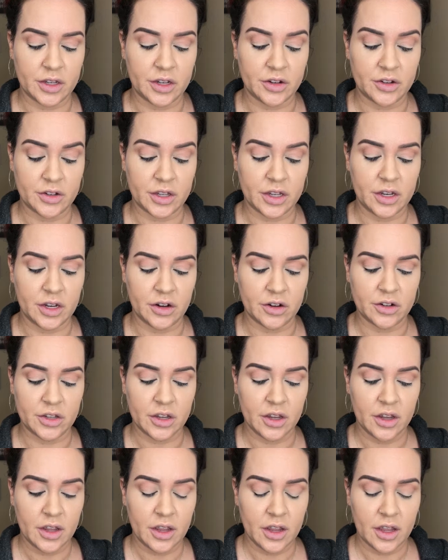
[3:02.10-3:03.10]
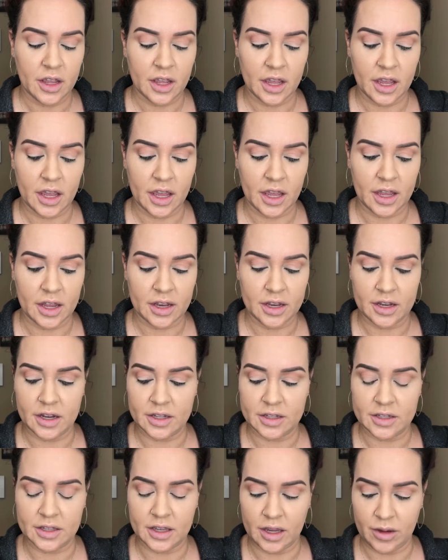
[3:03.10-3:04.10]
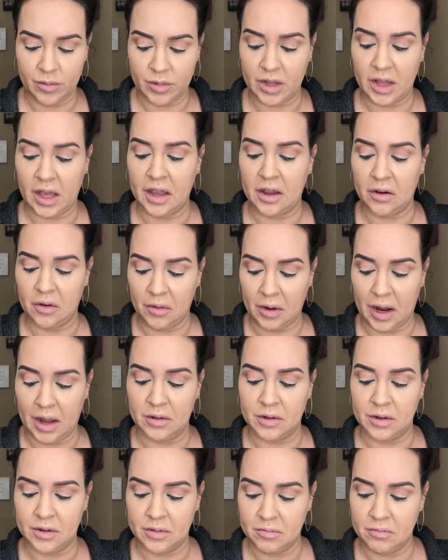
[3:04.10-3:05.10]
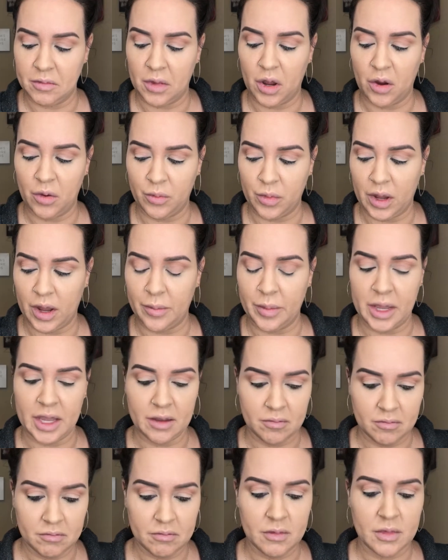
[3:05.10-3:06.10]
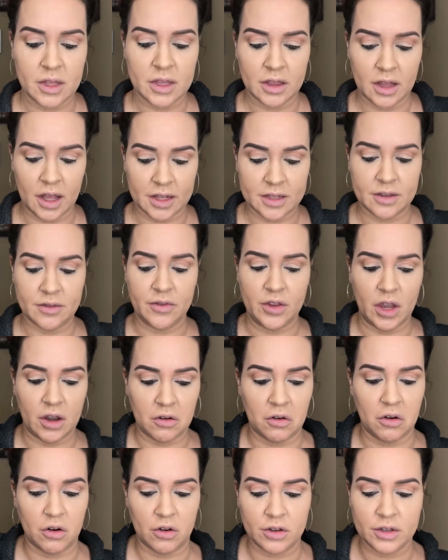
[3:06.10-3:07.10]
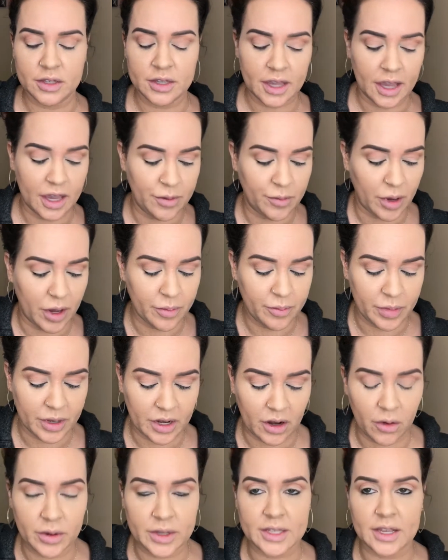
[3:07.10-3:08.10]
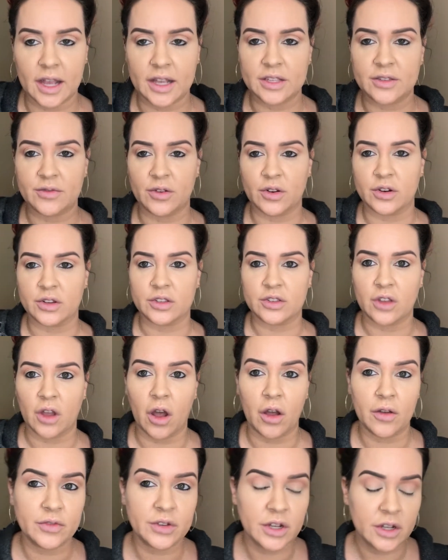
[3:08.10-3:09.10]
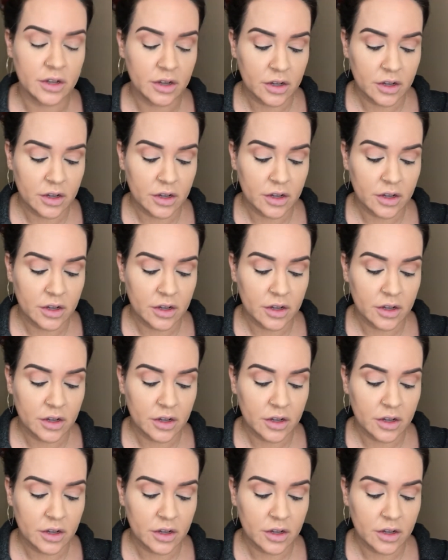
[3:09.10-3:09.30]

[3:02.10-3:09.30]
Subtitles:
and years and years, and it seemed like around homecoming, lots of young girls came up and always asked for a soft,